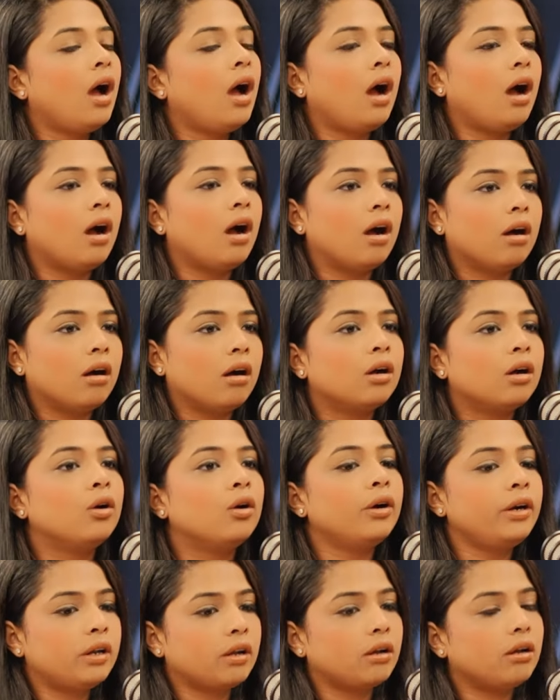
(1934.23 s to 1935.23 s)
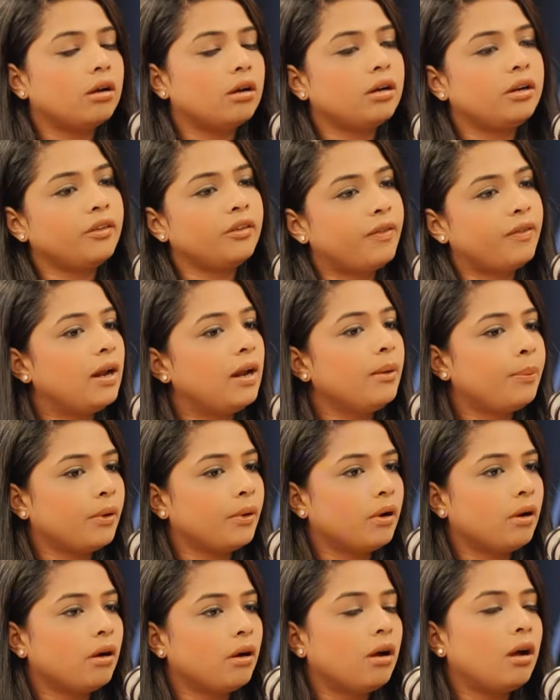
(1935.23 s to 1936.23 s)
uh, a good
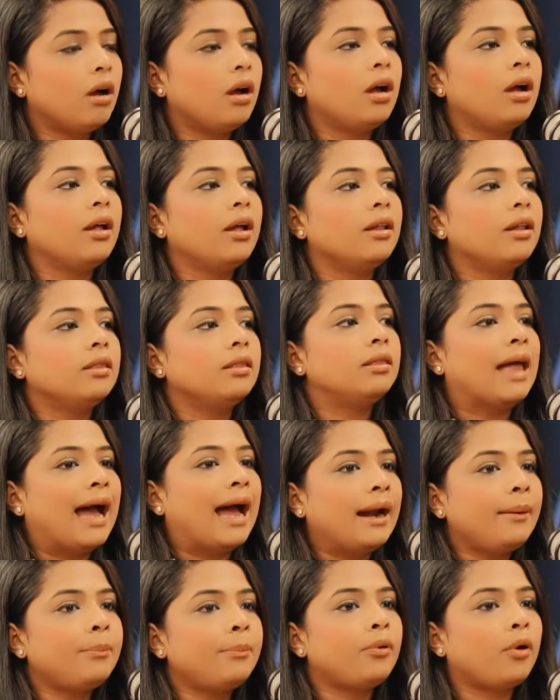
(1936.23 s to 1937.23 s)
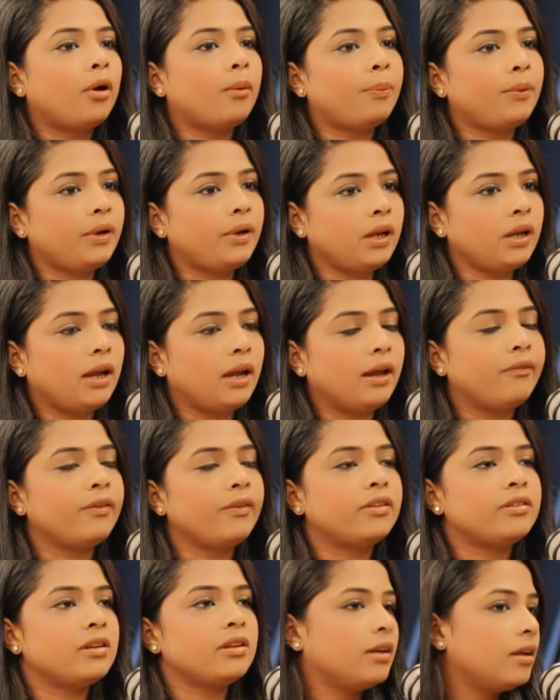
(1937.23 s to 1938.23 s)
developer, that property, if
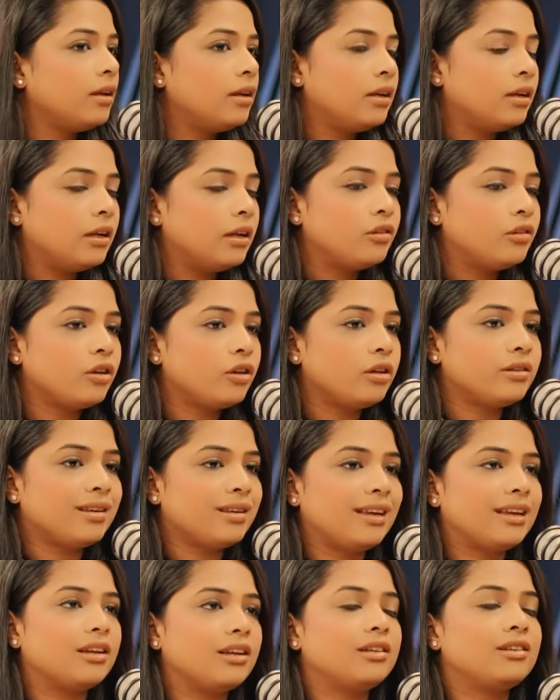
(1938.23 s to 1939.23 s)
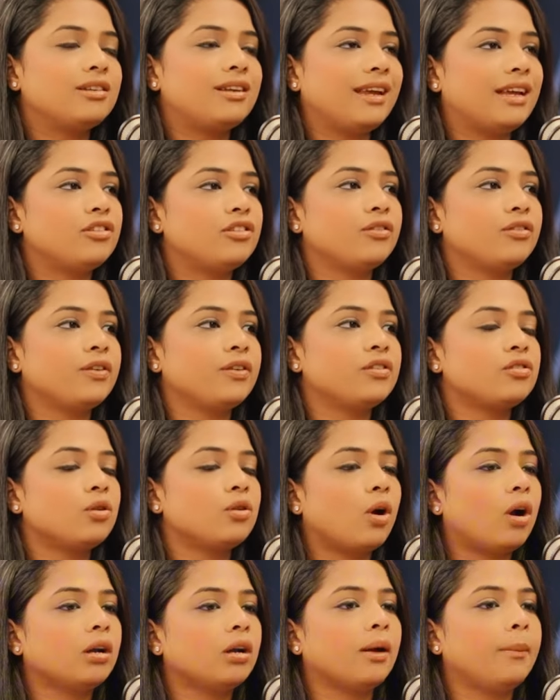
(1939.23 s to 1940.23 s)
it's in an initial stage, if it's
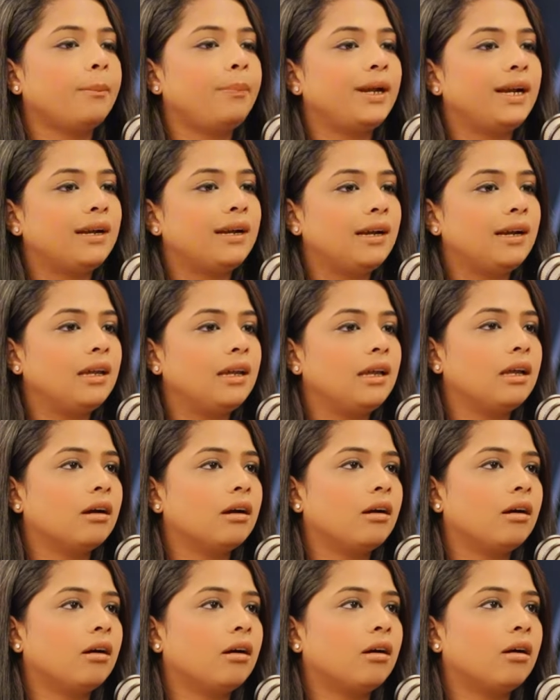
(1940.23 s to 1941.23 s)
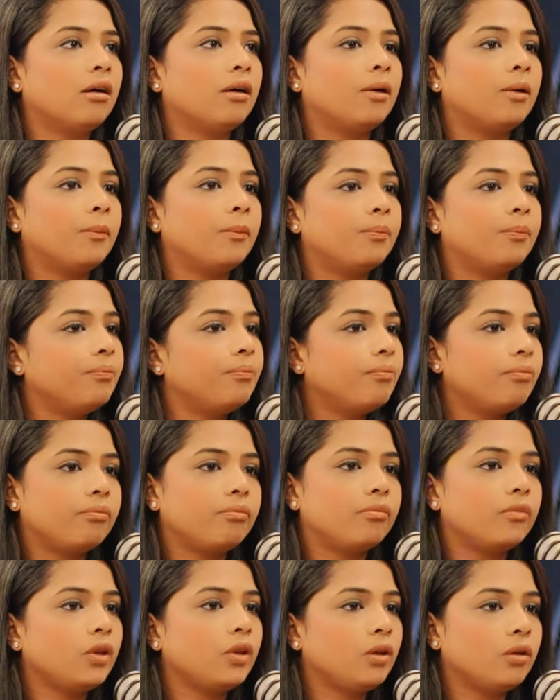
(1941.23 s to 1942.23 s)
not completely, um,
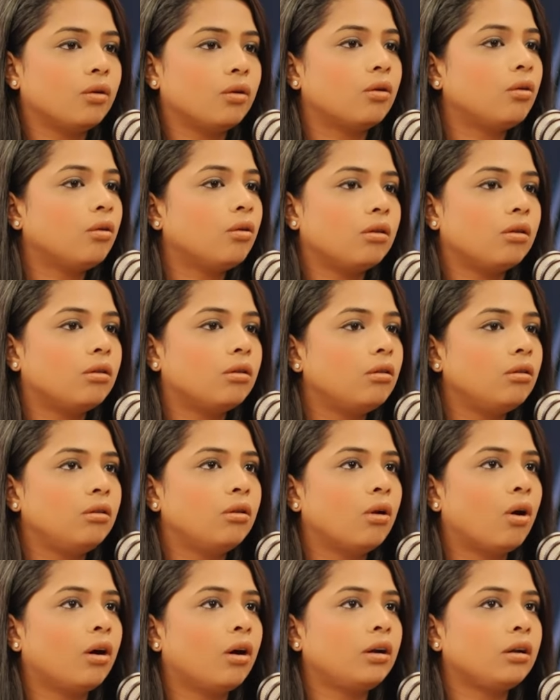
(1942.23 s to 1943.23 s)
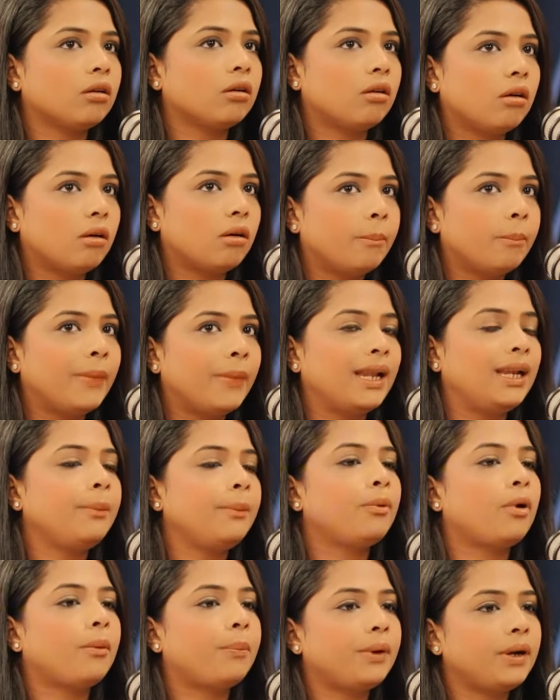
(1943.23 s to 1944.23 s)
you know, not many
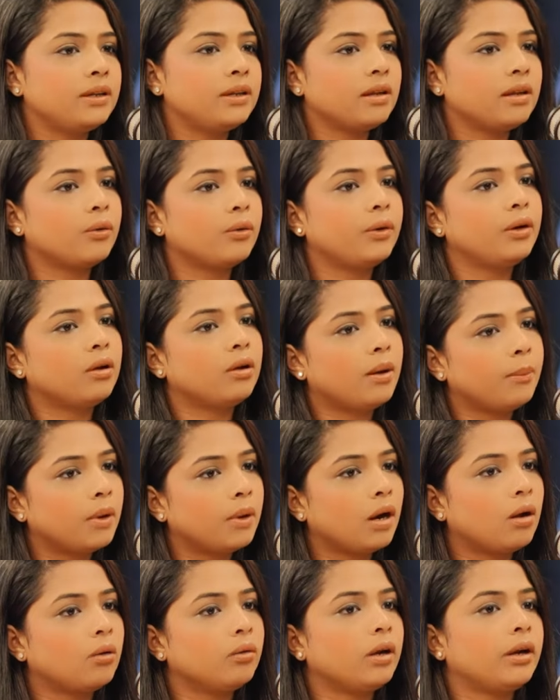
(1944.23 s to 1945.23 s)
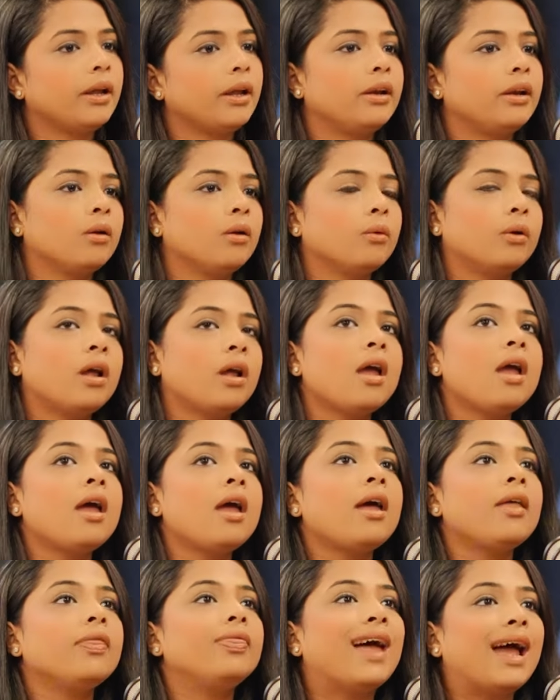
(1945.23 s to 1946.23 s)
properties are going to come around that area
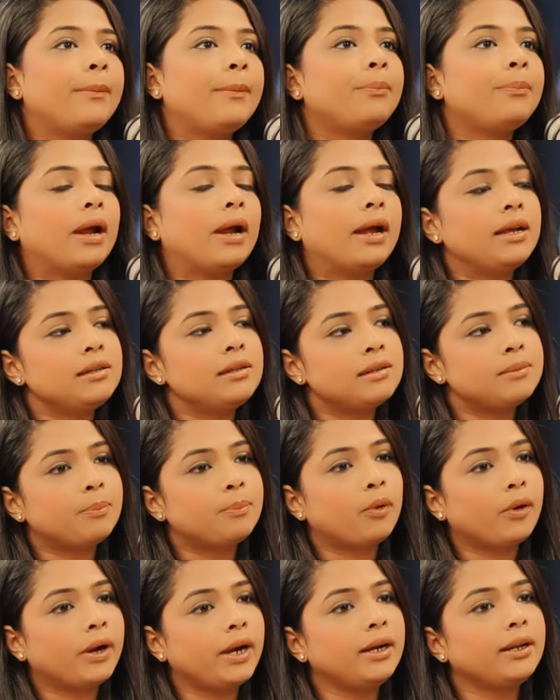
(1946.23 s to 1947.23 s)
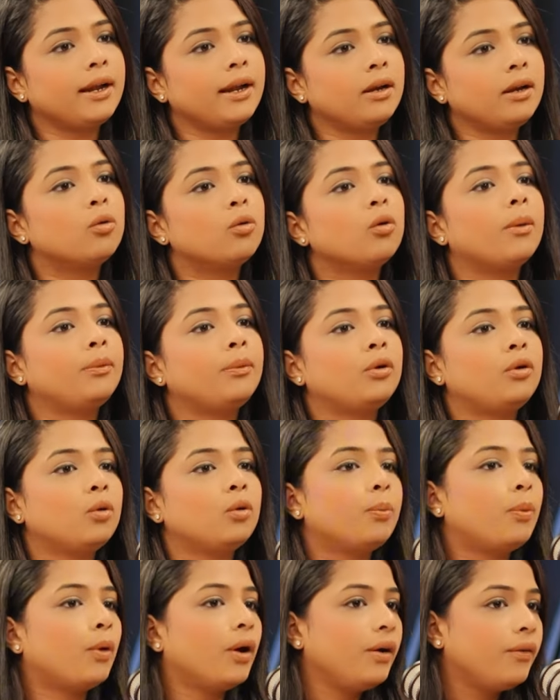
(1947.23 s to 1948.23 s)
that price point can go up
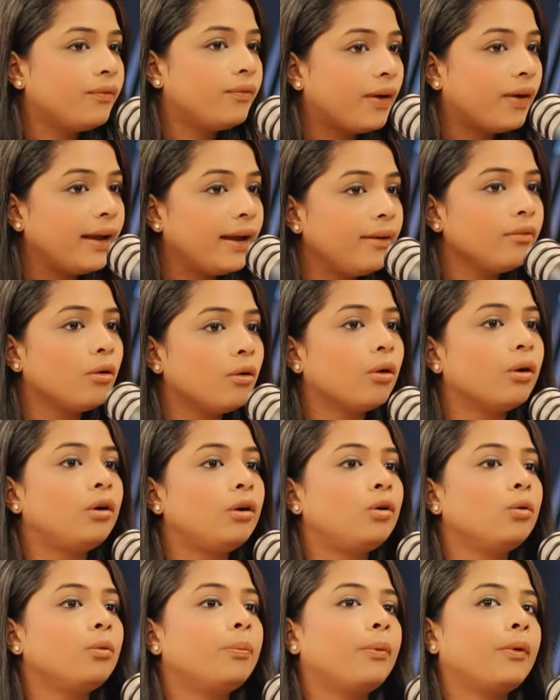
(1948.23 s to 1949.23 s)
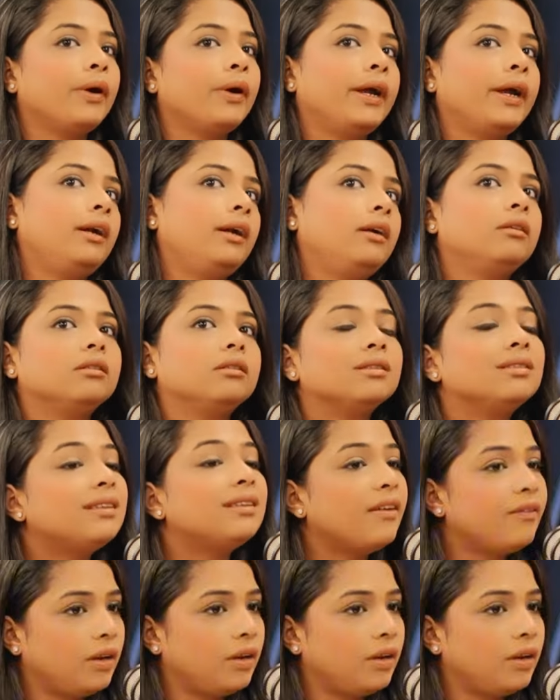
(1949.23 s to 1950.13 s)
to 2.5 or 2.7